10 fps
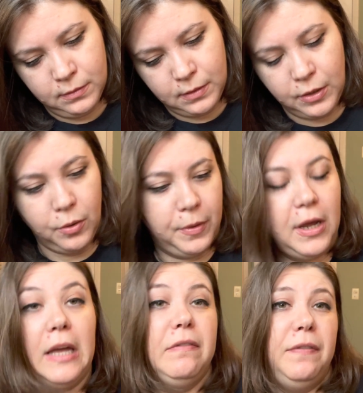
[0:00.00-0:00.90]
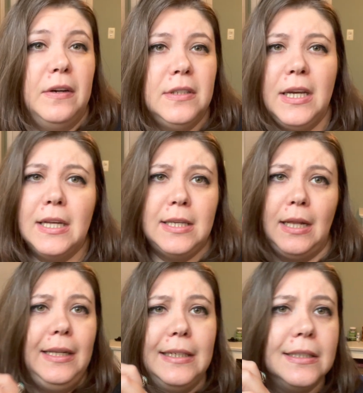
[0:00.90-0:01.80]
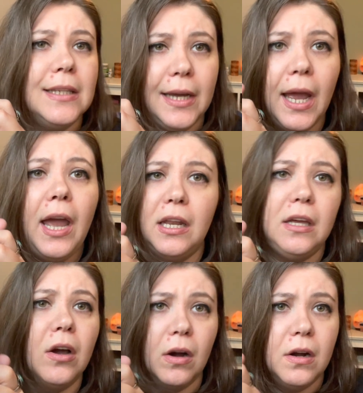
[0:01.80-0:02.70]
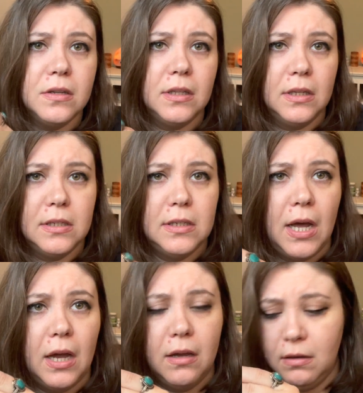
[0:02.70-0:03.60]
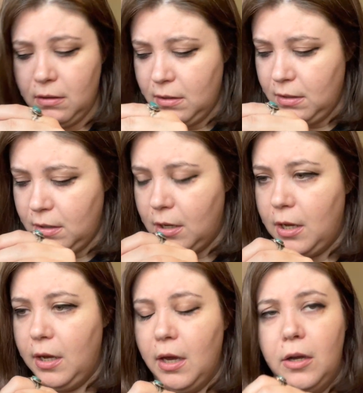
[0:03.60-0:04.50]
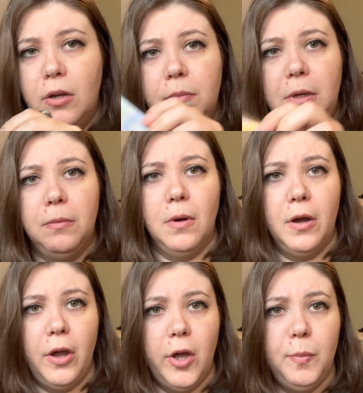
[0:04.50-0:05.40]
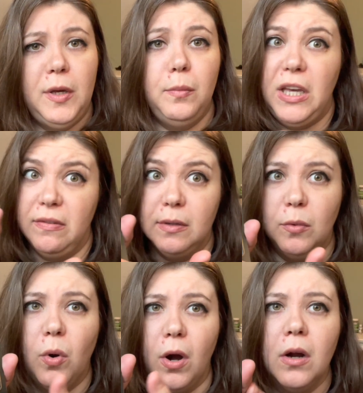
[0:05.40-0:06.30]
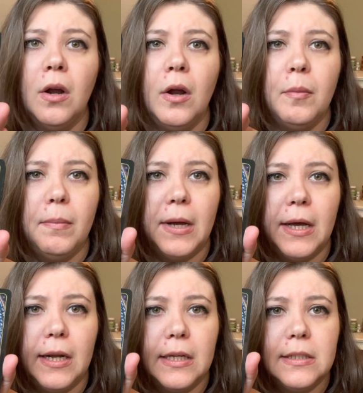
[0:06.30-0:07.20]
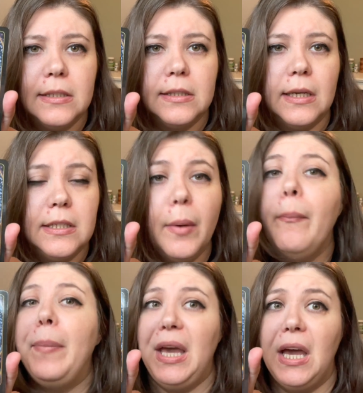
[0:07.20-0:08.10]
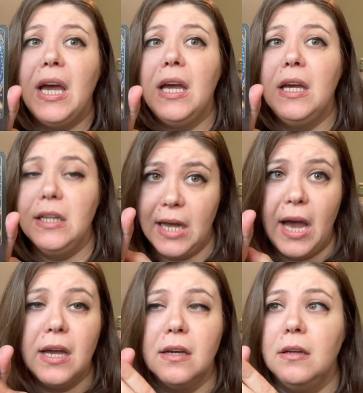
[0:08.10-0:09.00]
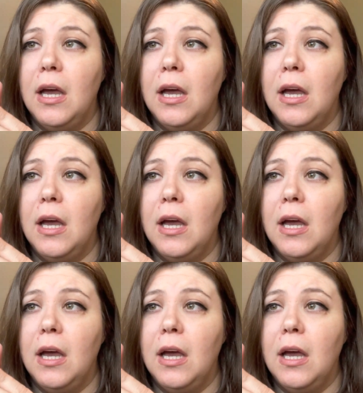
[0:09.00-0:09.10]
I don't know, but it feels like it's at least like 80 cards in this deck. I could be wrong. It could be even more, but it's a big deck.